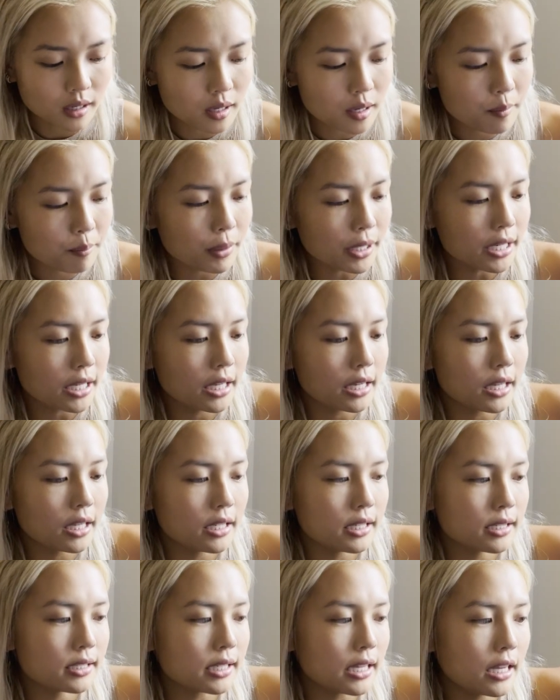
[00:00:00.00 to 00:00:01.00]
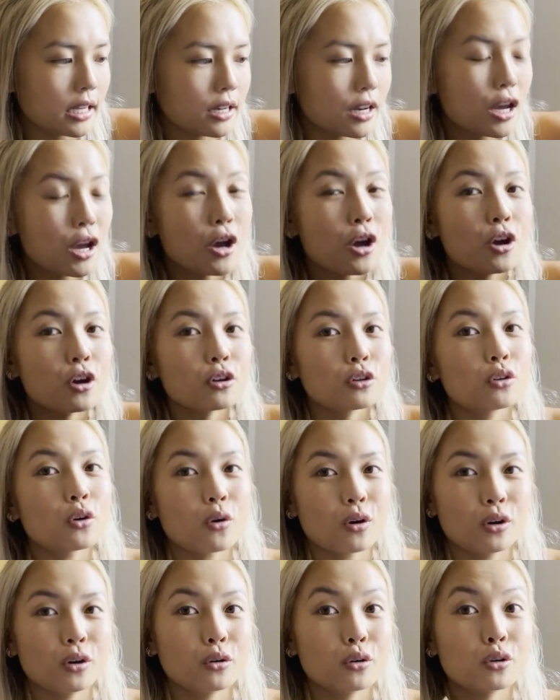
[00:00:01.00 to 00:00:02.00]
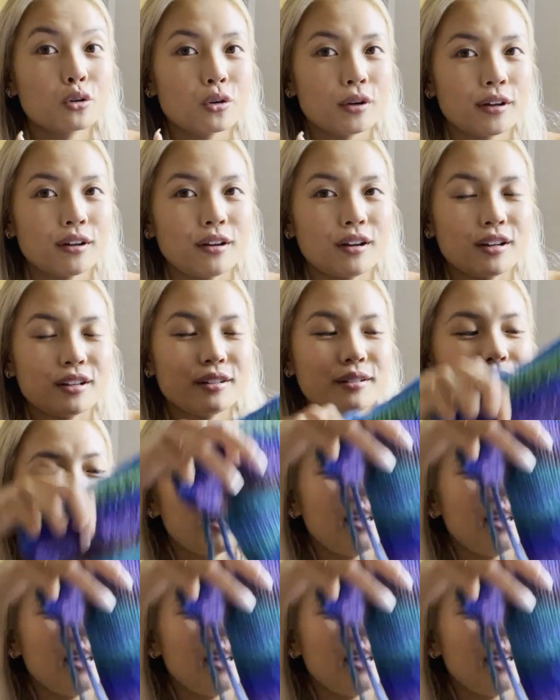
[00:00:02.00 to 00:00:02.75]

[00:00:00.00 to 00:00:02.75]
But it is in Noro Kureyon